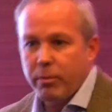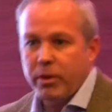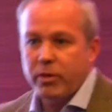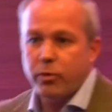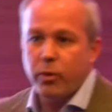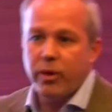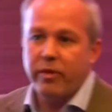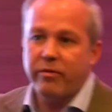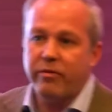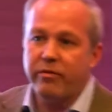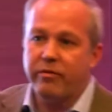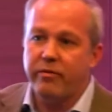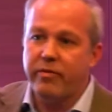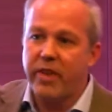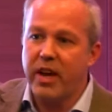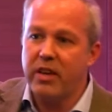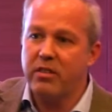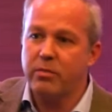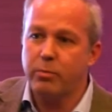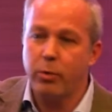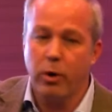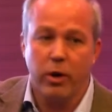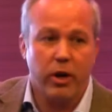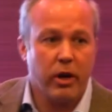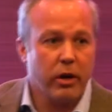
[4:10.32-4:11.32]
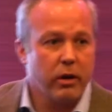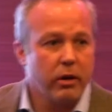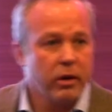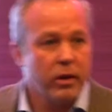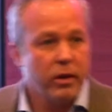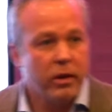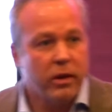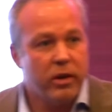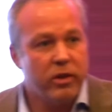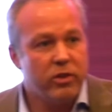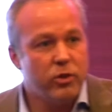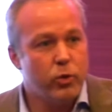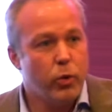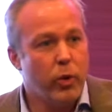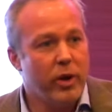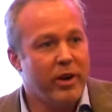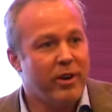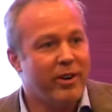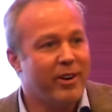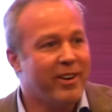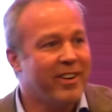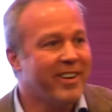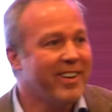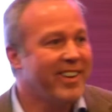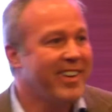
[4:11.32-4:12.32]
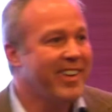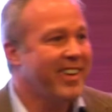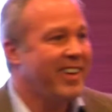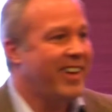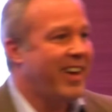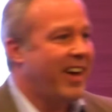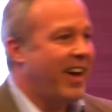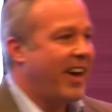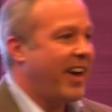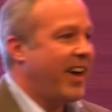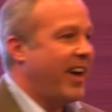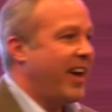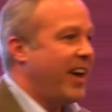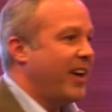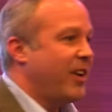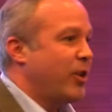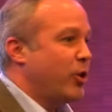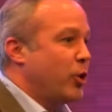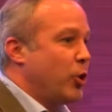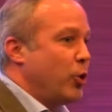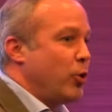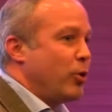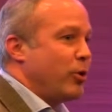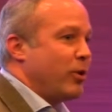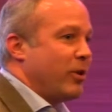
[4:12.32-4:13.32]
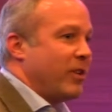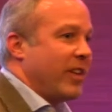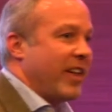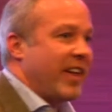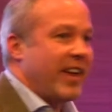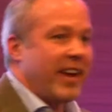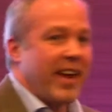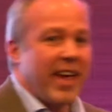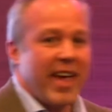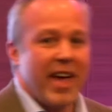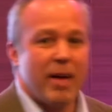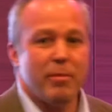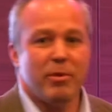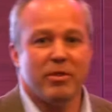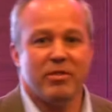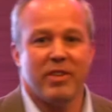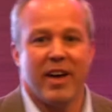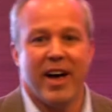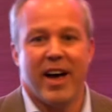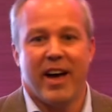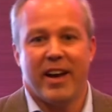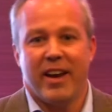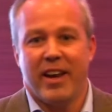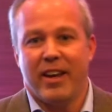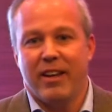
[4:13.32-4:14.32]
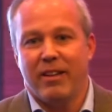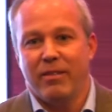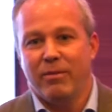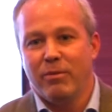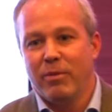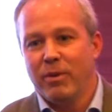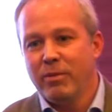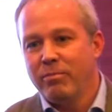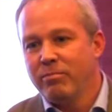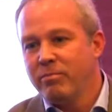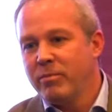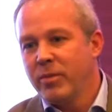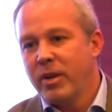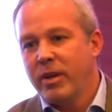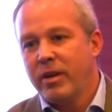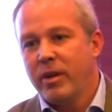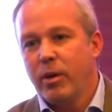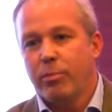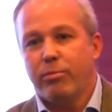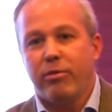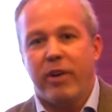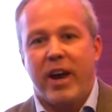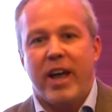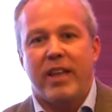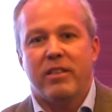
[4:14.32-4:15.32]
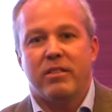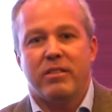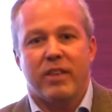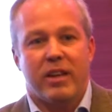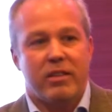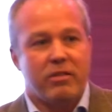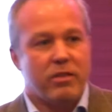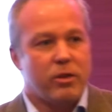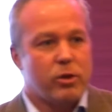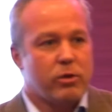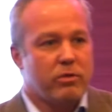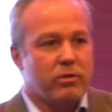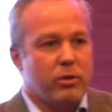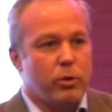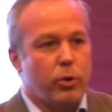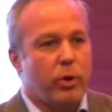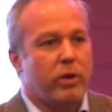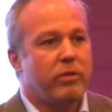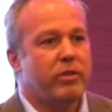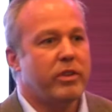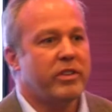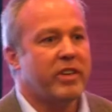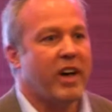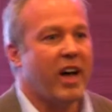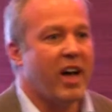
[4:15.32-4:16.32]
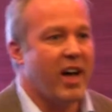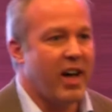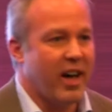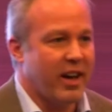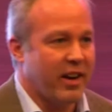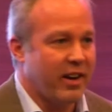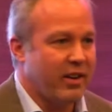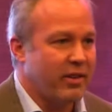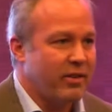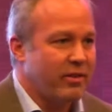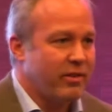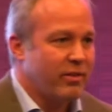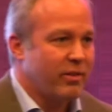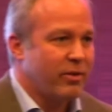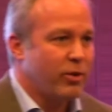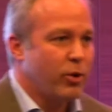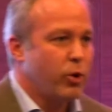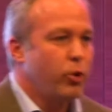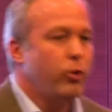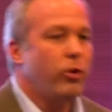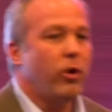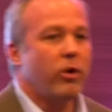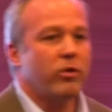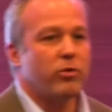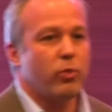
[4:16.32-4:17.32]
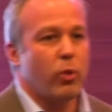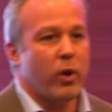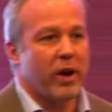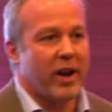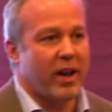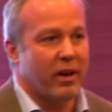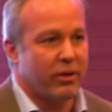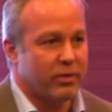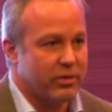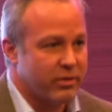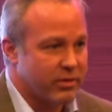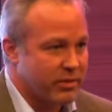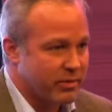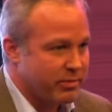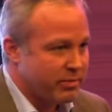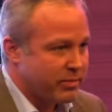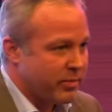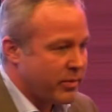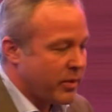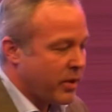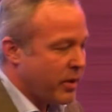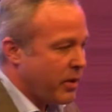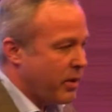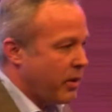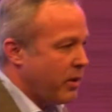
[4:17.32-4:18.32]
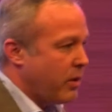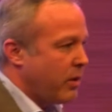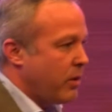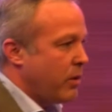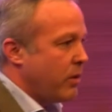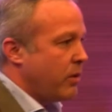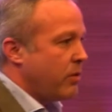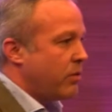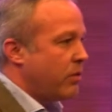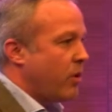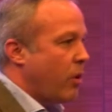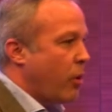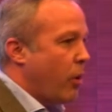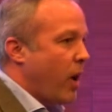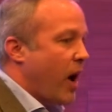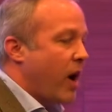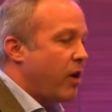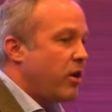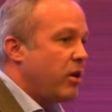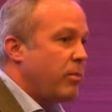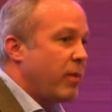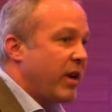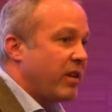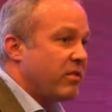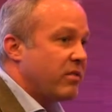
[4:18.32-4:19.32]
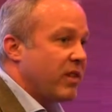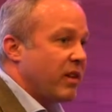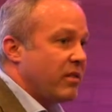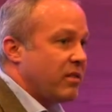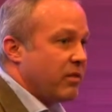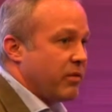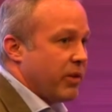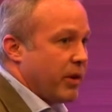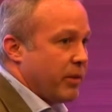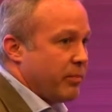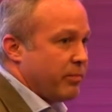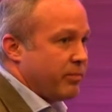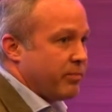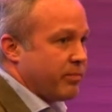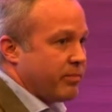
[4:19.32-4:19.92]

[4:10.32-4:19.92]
between Facebook and Twitter and Google and Amazon and your brand sites such as Louis Vuitton and who knows what else. So how do you make sense of it?